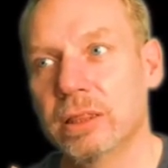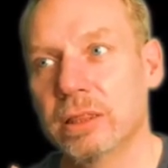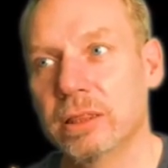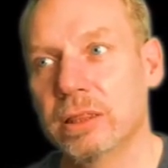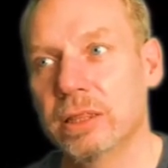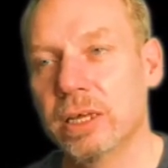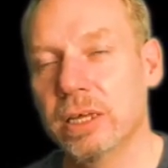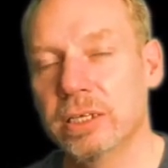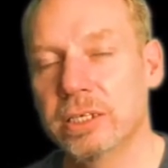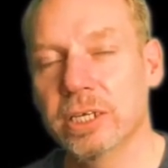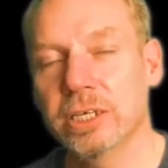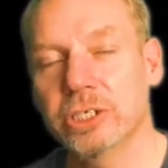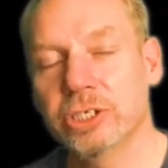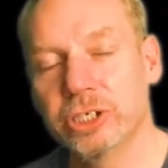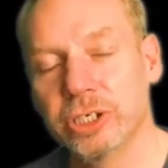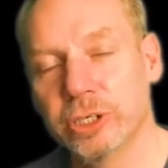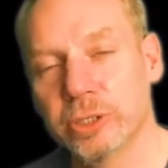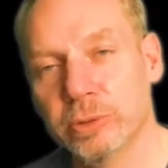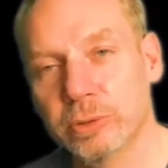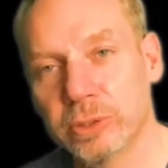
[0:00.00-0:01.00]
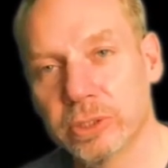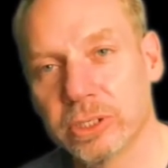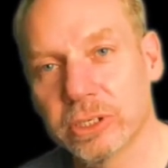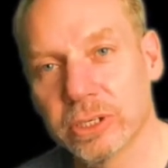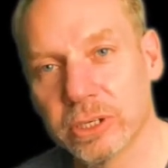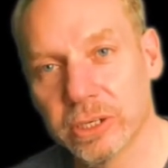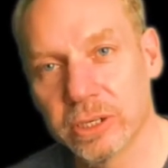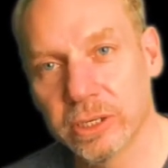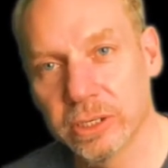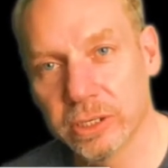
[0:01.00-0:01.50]
The disused
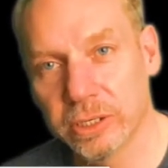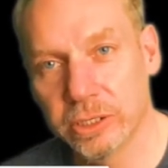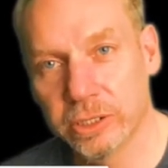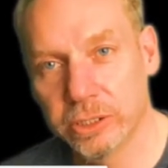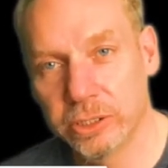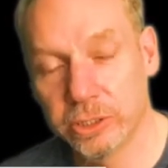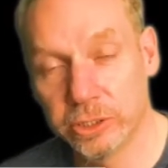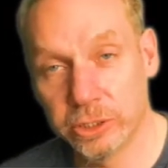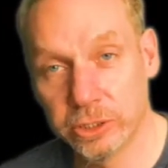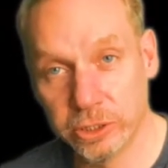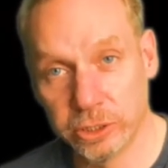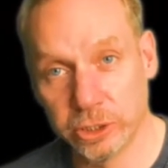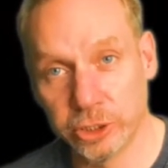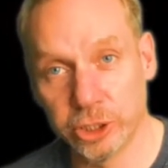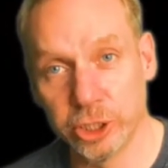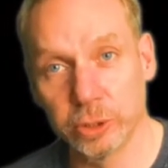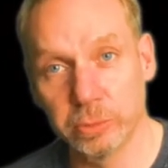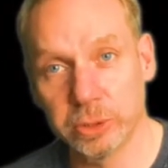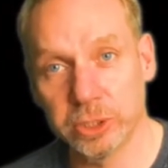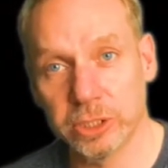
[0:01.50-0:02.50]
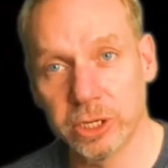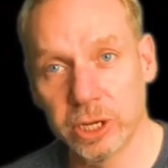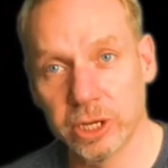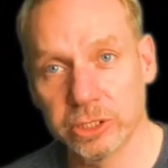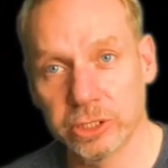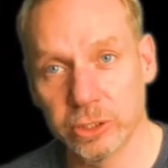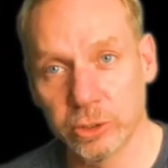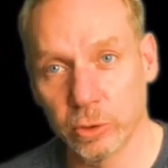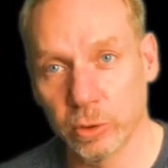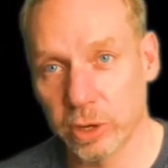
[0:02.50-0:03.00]
tube
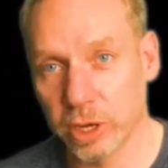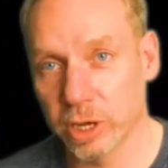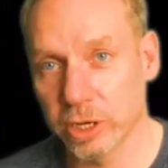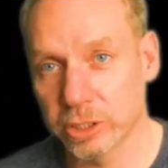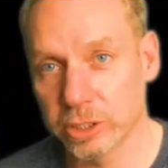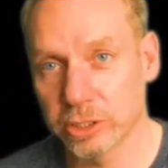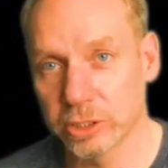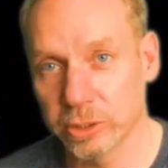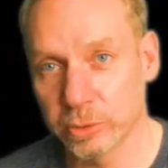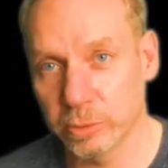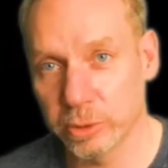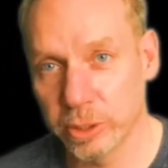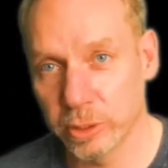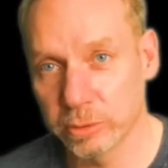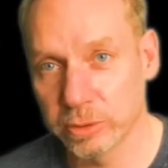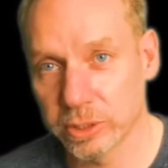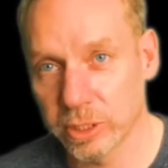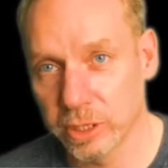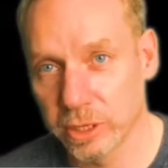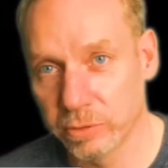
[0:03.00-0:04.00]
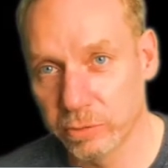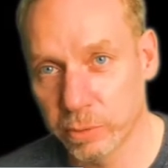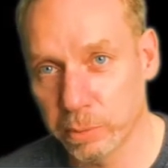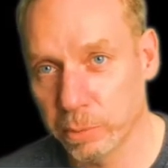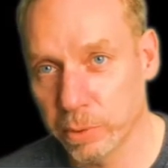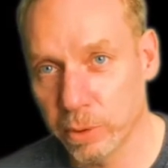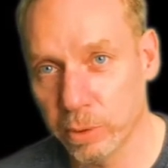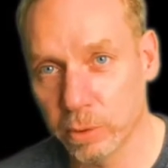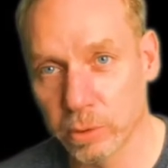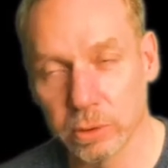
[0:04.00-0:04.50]
station location that we used in
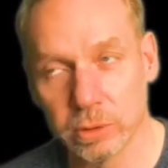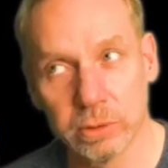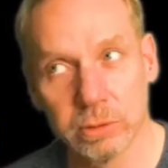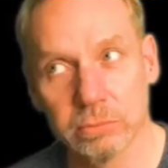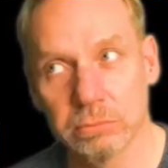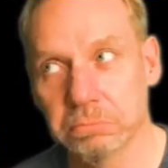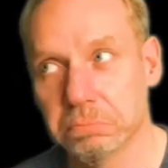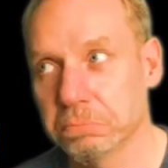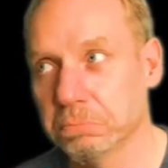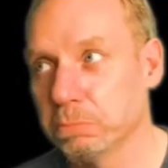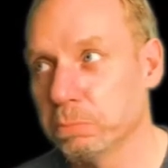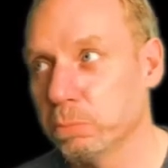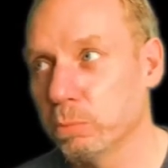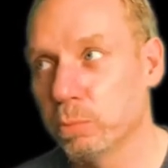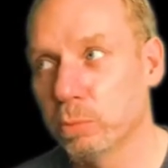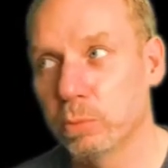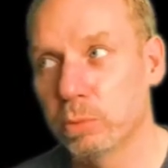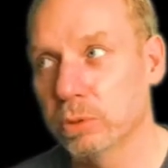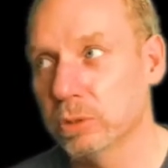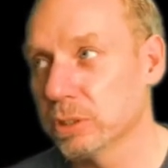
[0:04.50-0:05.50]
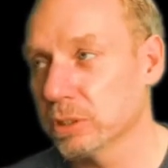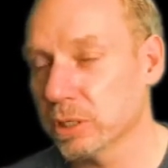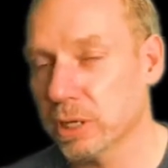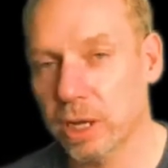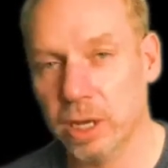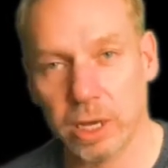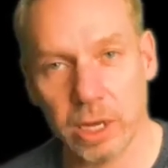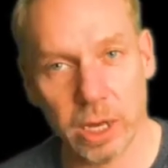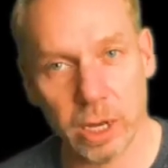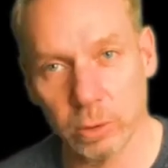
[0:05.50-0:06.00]
Liverpool was
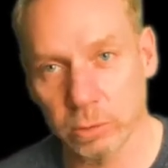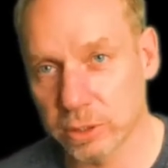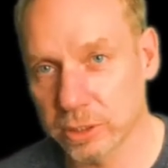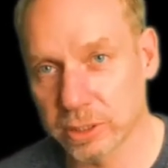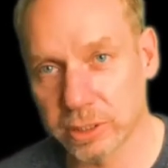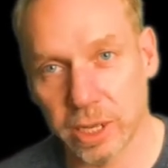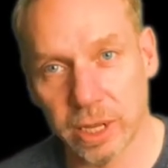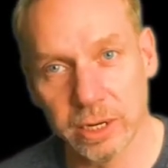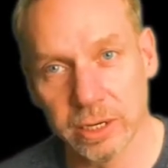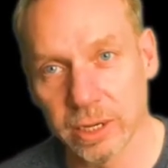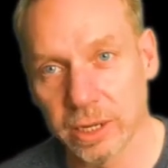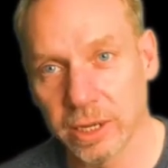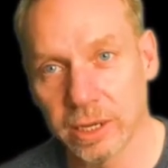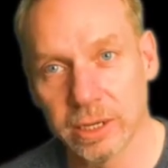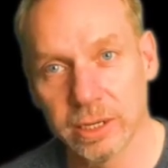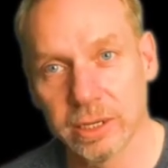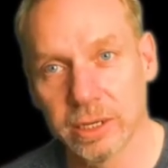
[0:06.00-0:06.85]
outstanding.